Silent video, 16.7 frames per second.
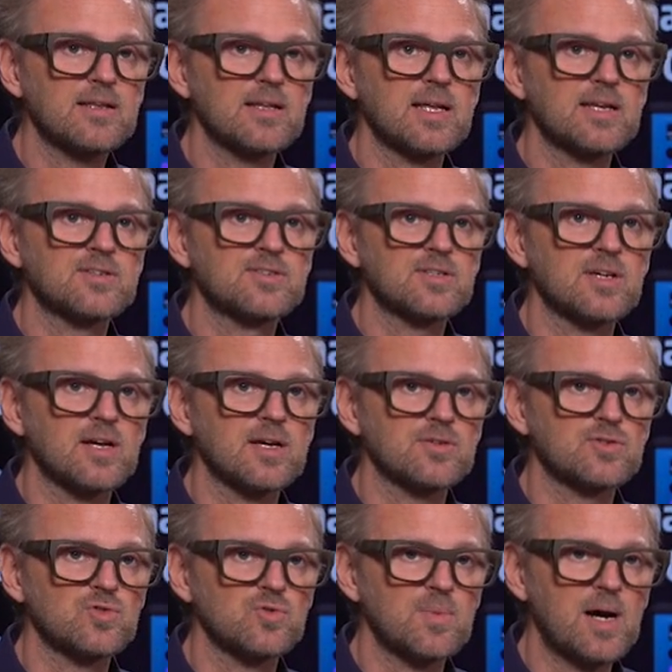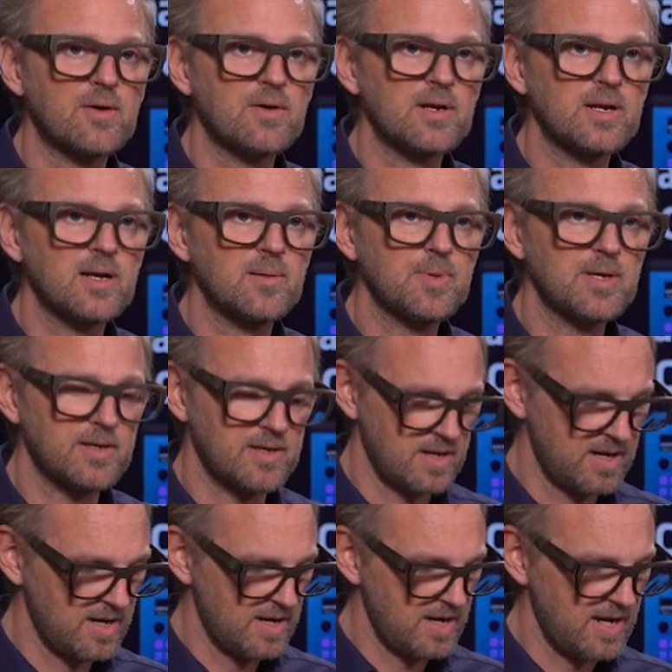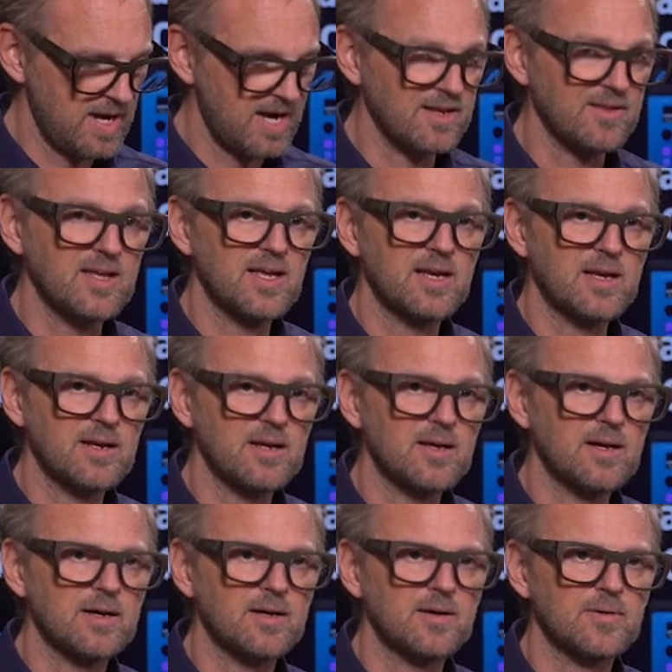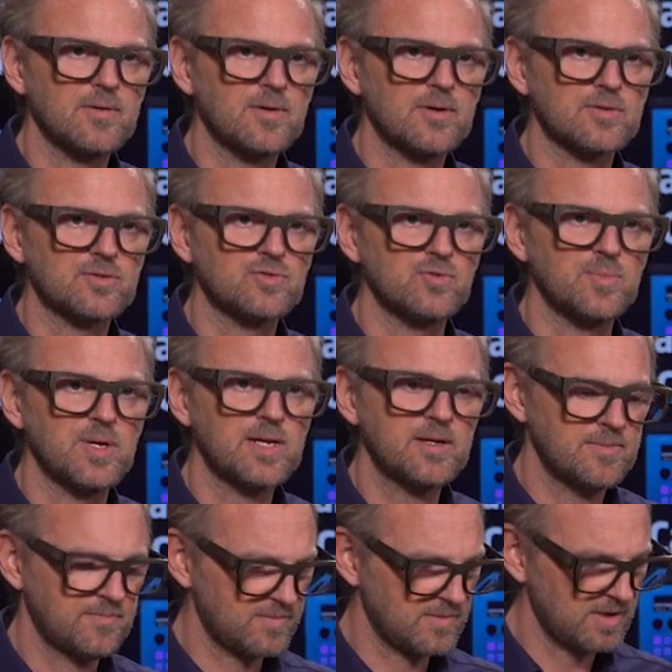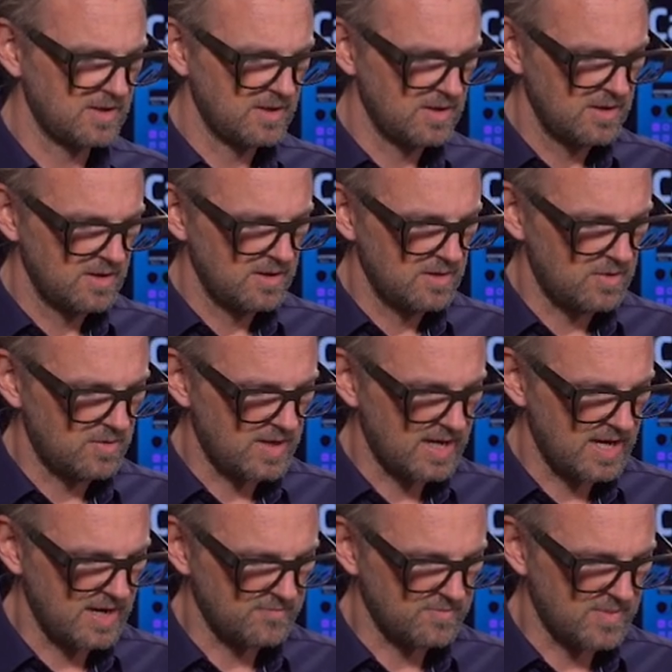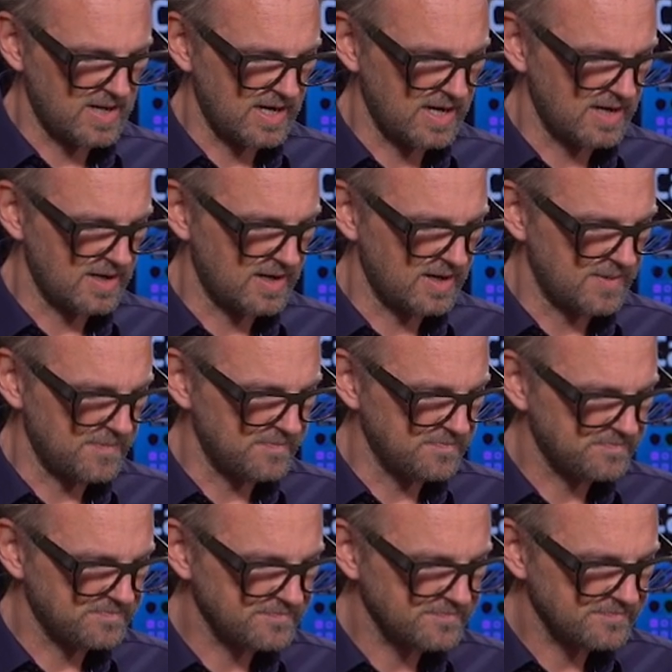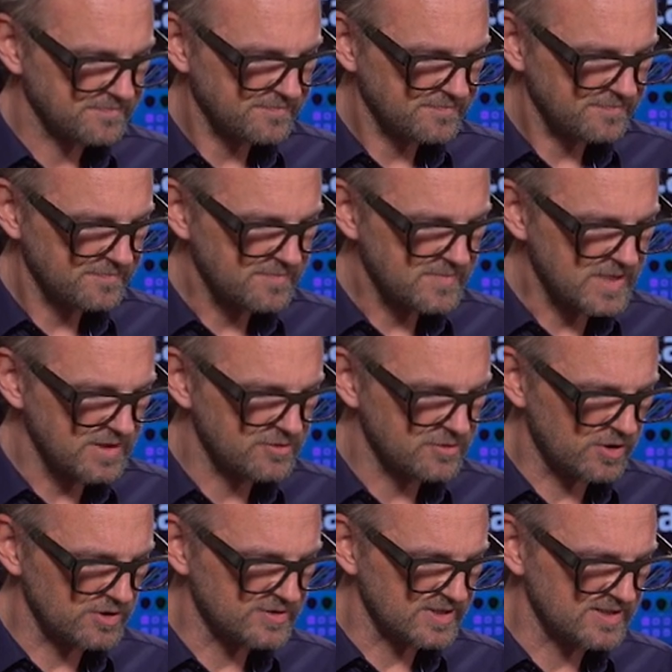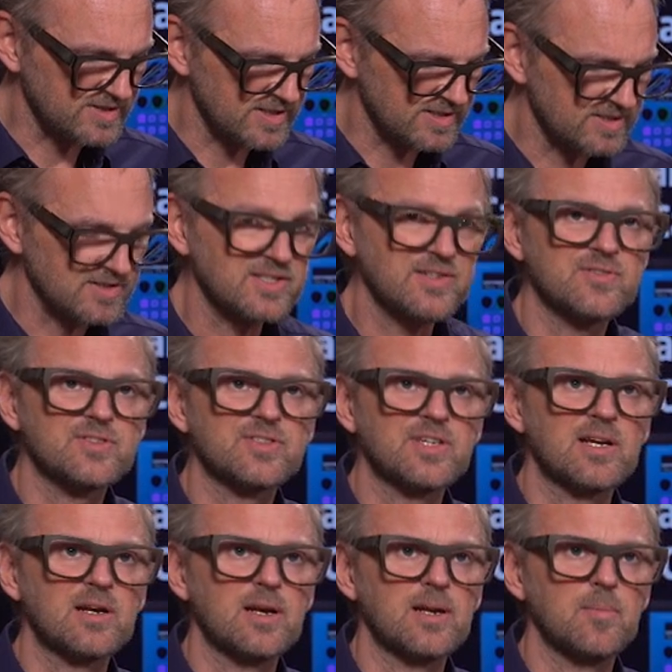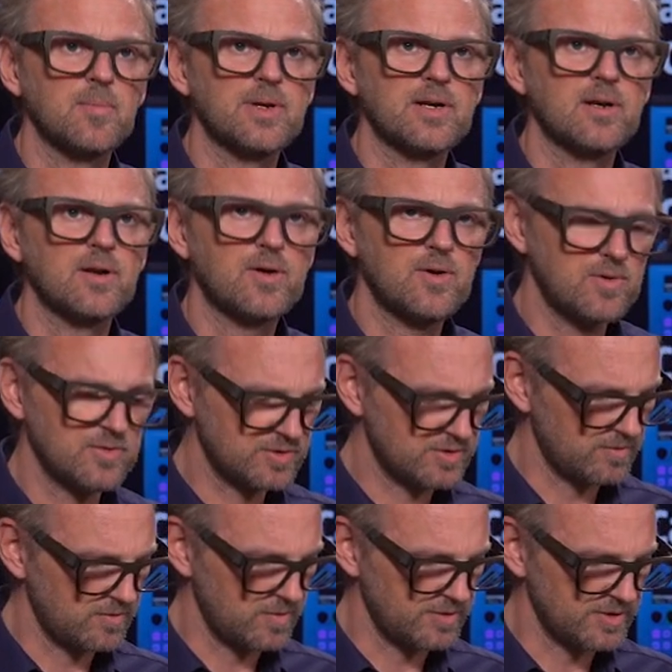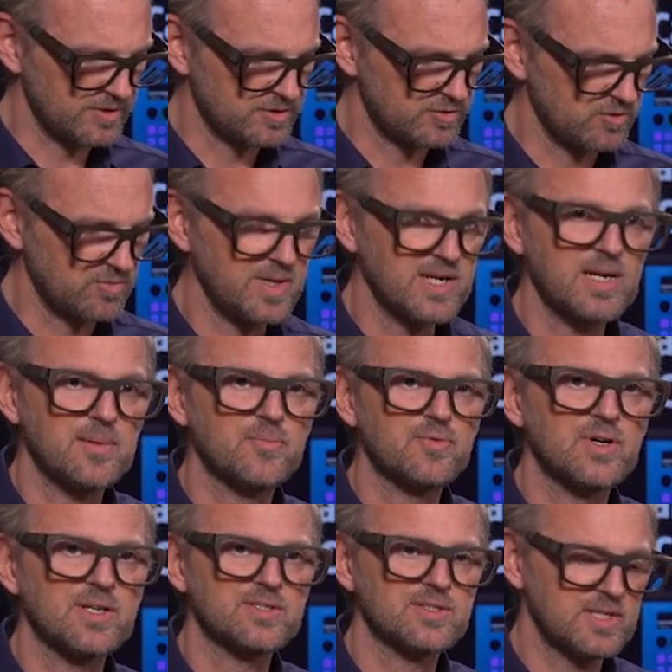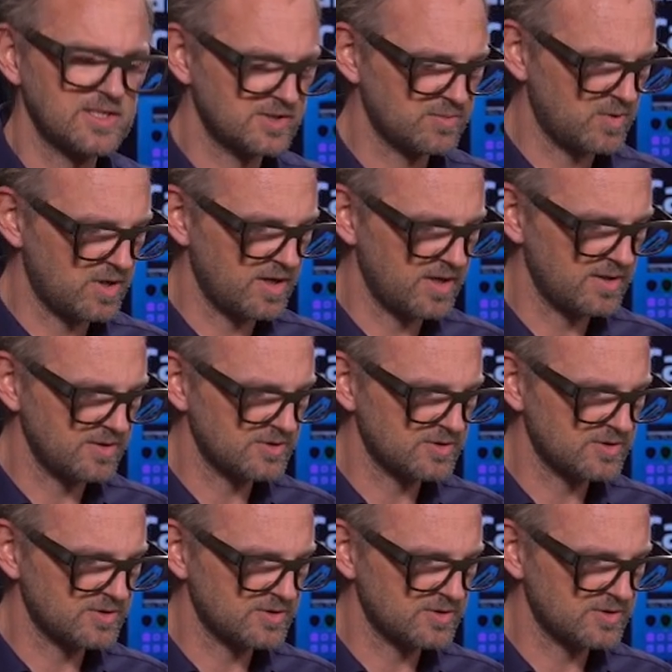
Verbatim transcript: Let's uh, zoom out a little bit and then uh, or zoom in. oh, I have my um, joystick sensitivity set a little bit low, so we'll just zoom in and press this one.